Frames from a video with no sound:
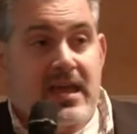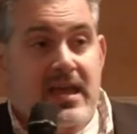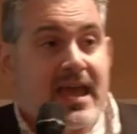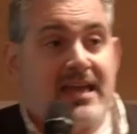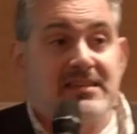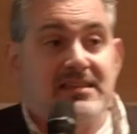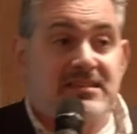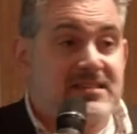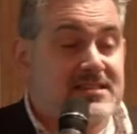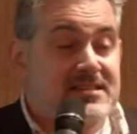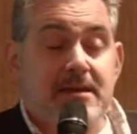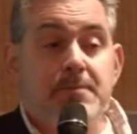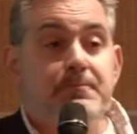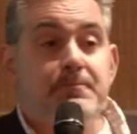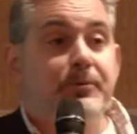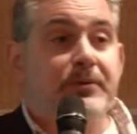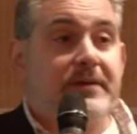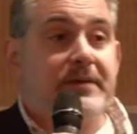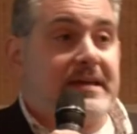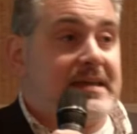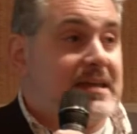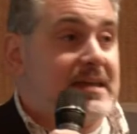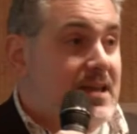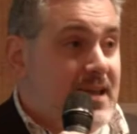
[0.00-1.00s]
And
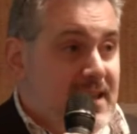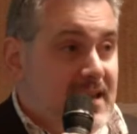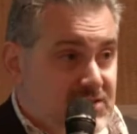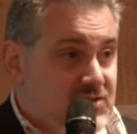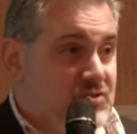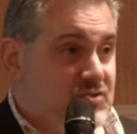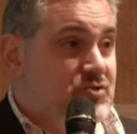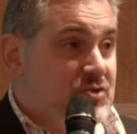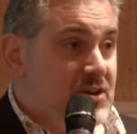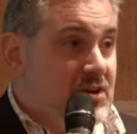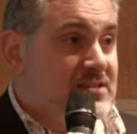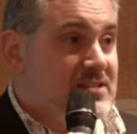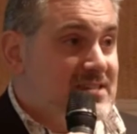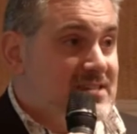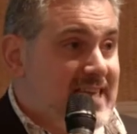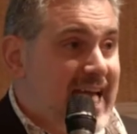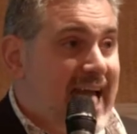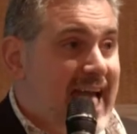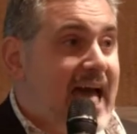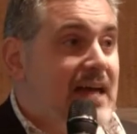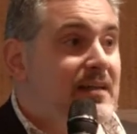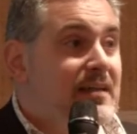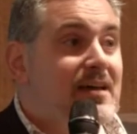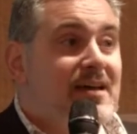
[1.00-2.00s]
simply, it's just
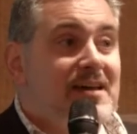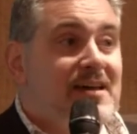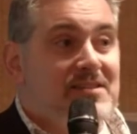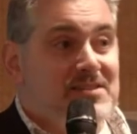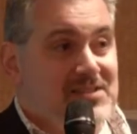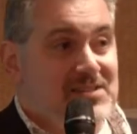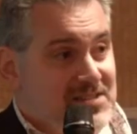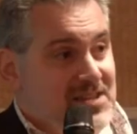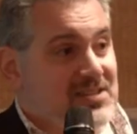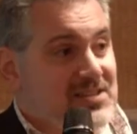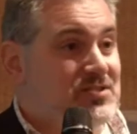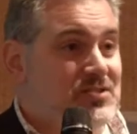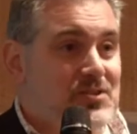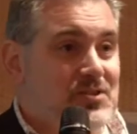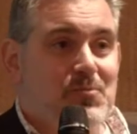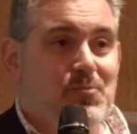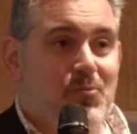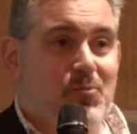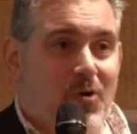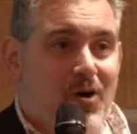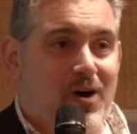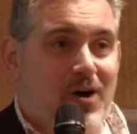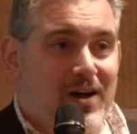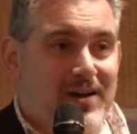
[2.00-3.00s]
that
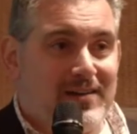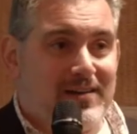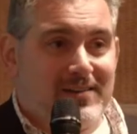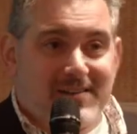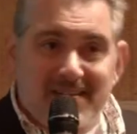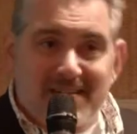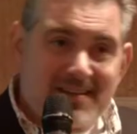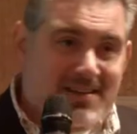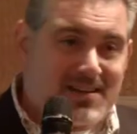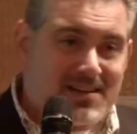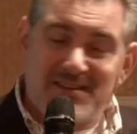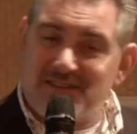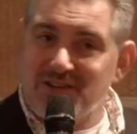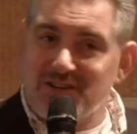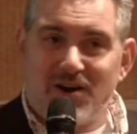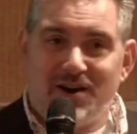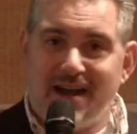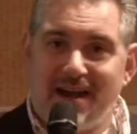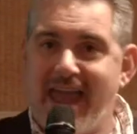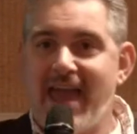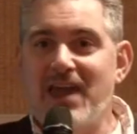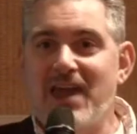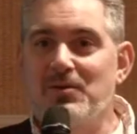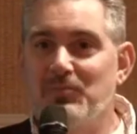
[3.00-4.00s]
System 1 is our
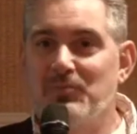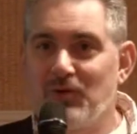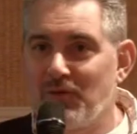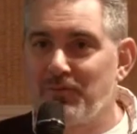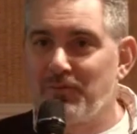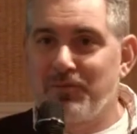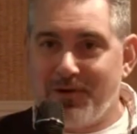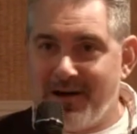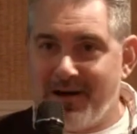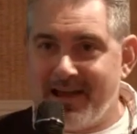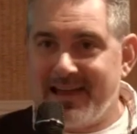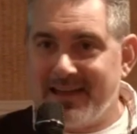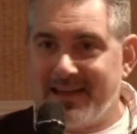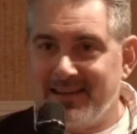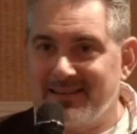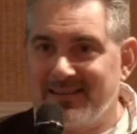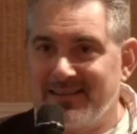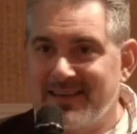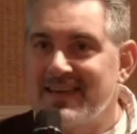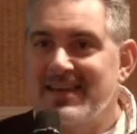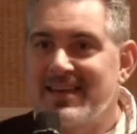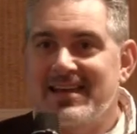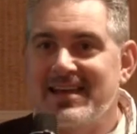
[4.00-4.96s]
animal brain,